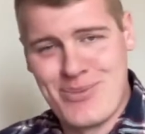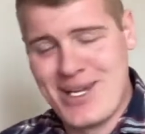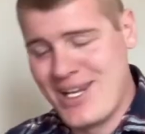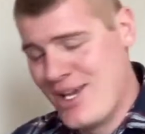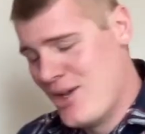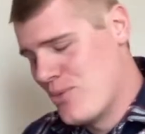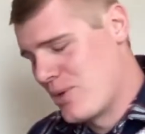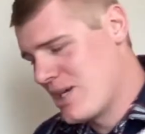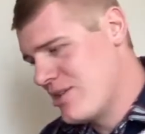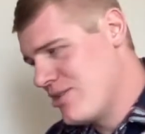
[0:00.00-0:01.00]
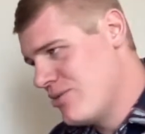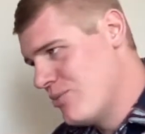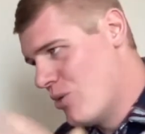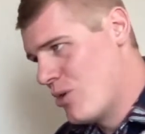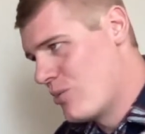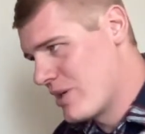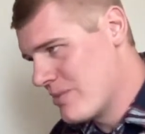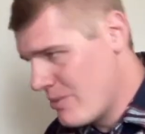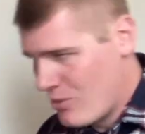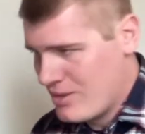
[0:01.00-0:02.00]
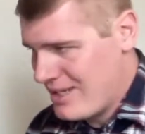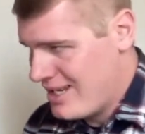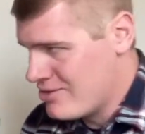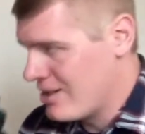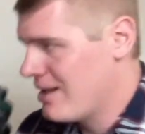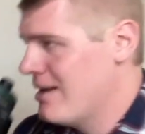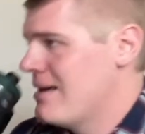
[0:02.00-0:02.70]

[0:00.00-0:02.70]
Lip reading: But we're going to do more. We're going to be more engaging.